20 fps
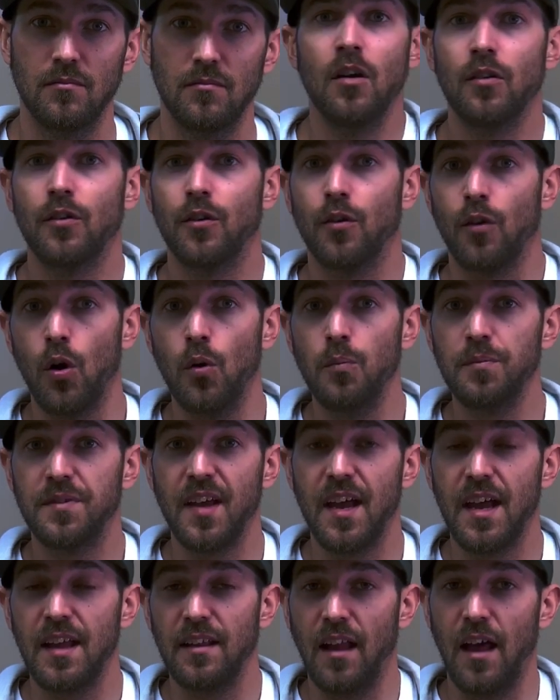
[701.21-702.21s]
Chrome
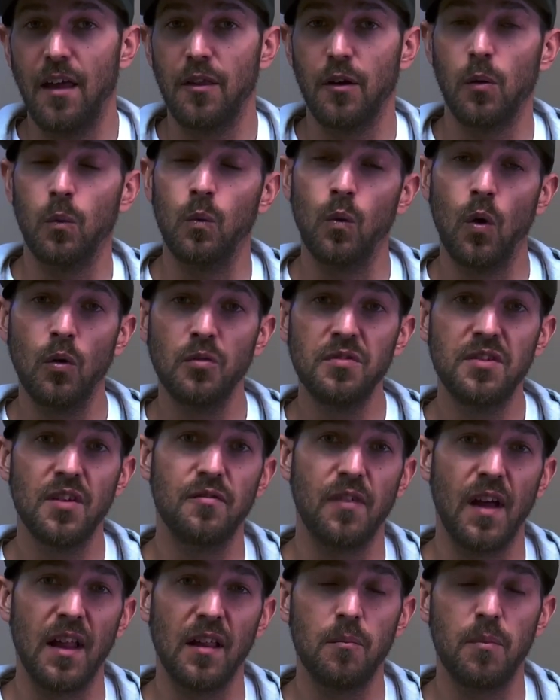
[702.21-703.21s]
tan leather won't
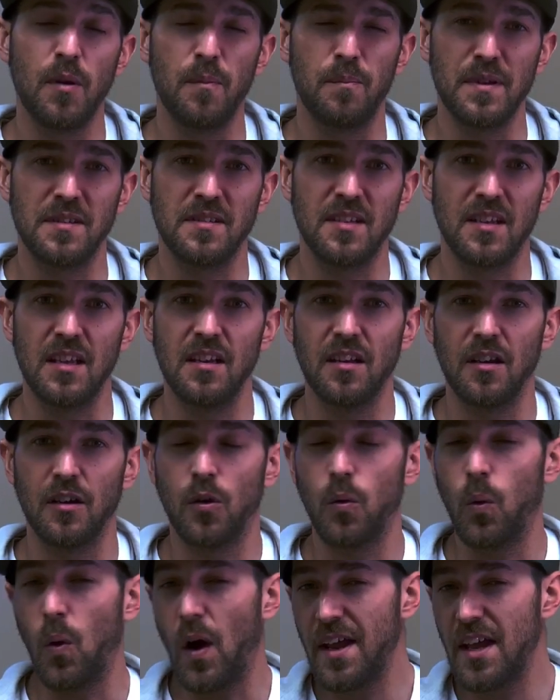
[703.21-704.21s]
develop a patina
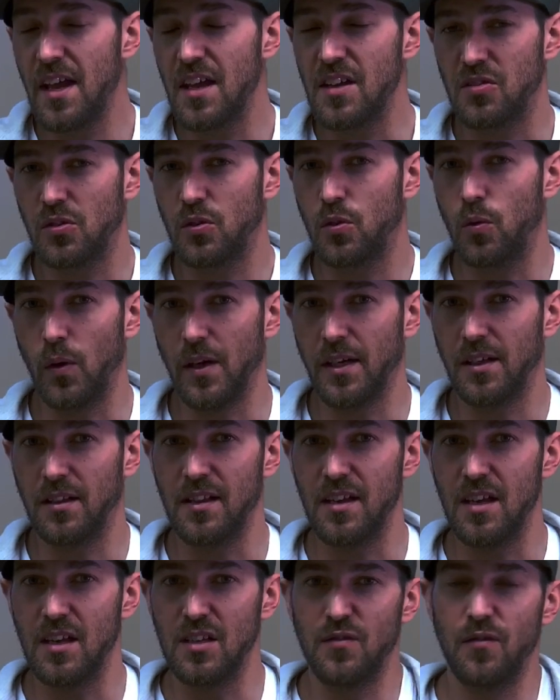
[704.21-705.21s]
quite as quickly
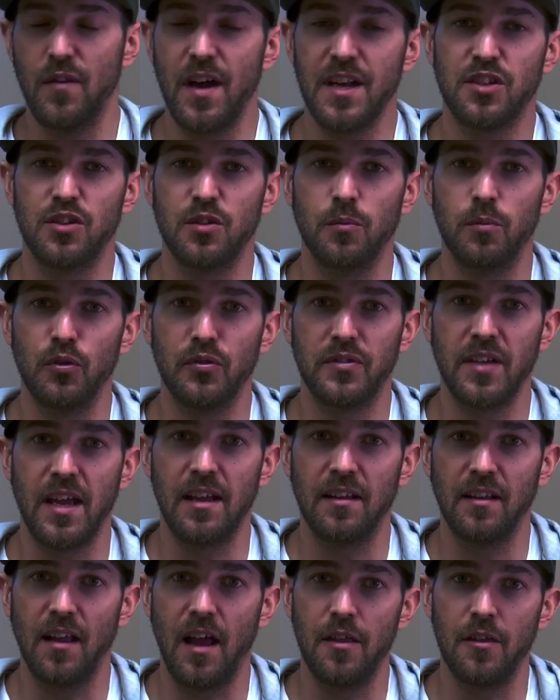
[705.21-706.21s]
as vegetable
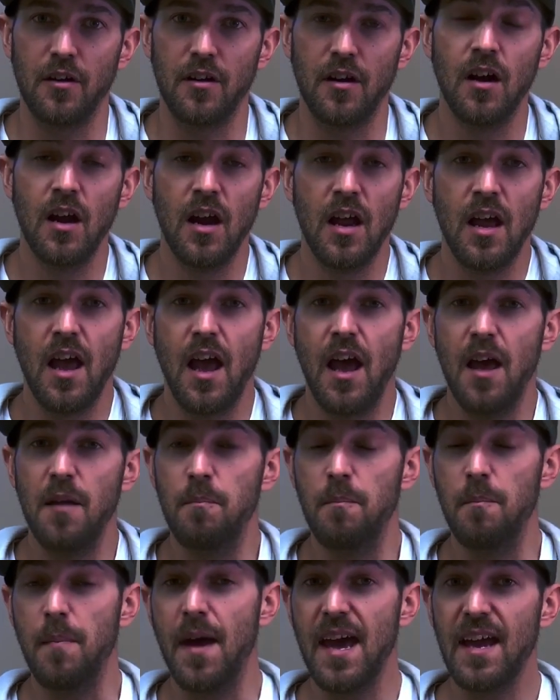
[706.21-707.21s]
tan leather,
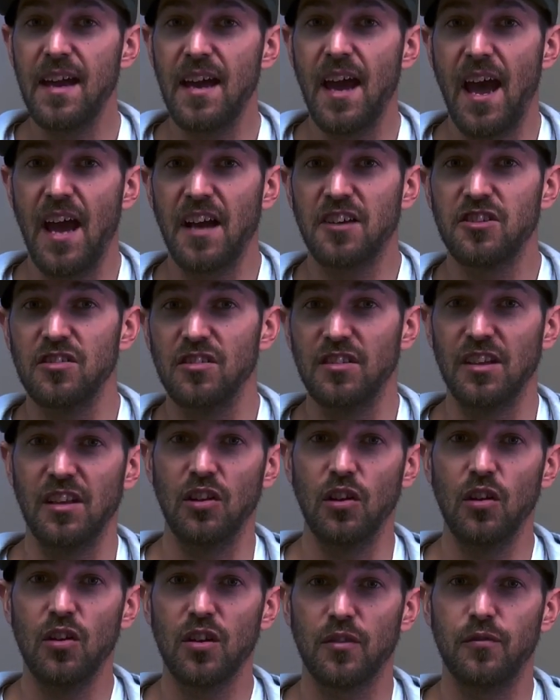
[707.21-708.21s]
and may actually
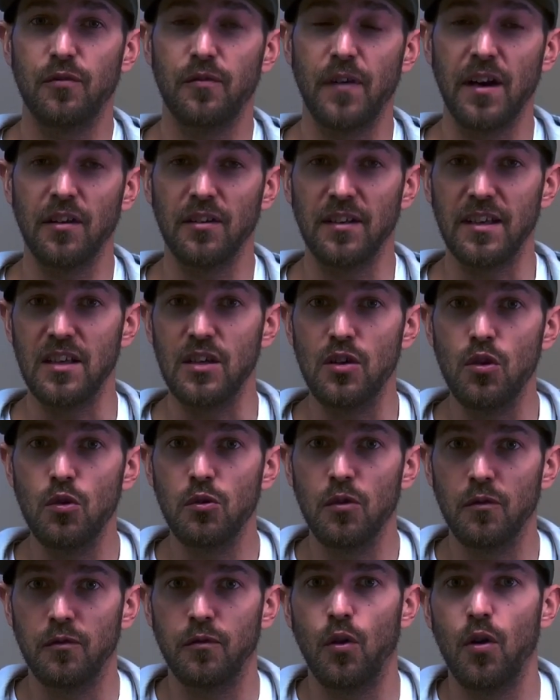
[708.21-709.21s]
look fairly
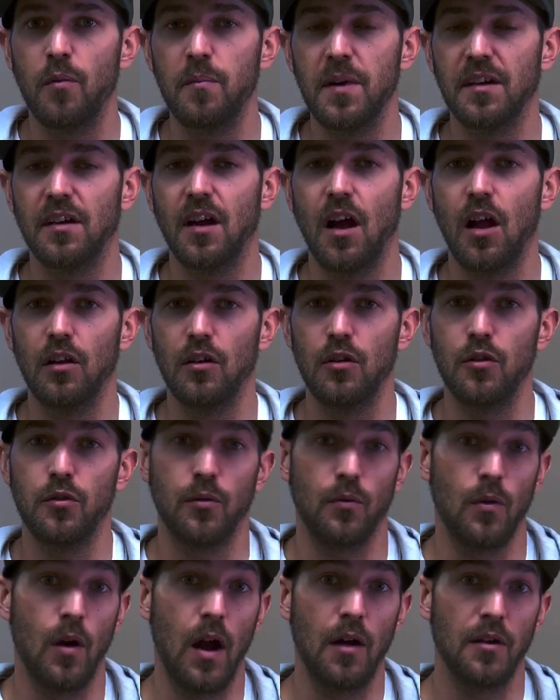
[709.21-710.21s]
uniform in color
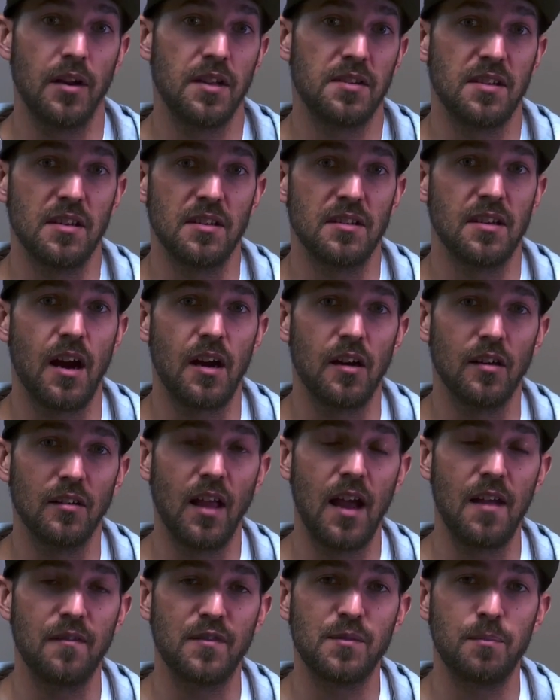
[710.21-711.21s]
throughout its entire
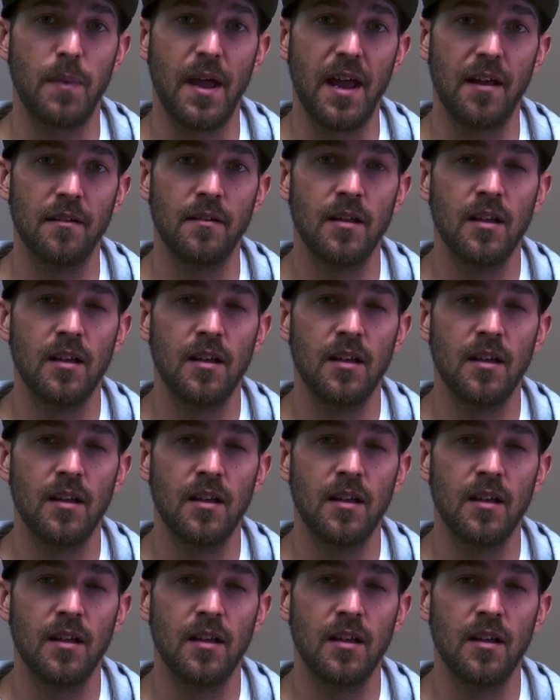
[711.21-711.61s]
lifespan.